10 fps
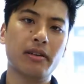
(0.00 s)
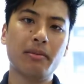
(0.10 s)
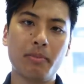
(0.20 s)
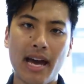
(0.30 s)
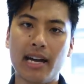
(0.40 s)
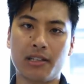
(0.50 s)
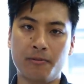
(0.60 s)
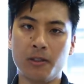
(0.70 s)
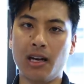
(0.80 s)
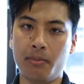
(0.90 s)
to
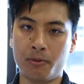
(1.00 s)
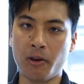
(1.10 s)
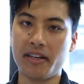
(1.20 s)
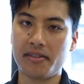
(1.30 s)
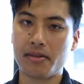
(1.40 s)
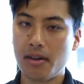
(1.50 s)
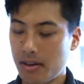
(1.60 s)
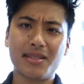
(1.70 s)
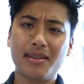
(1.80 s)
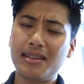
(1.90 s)
impactful upgrades.
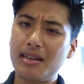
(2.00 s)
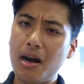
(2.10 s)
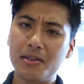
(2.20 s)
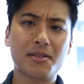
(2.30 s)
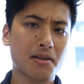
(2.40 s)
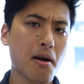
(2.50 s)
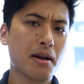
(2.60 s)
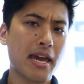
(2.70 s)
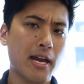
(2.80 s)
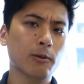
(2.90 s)
It's the
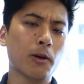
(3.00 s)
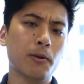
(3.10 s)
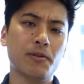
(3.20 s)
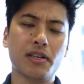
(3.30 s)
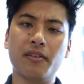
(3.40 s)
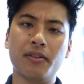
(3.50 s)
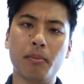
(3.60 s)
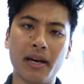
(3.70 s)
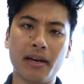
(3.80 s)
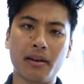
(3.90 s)
unsung heroes of the
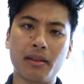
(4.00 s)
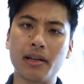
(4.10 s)
bike,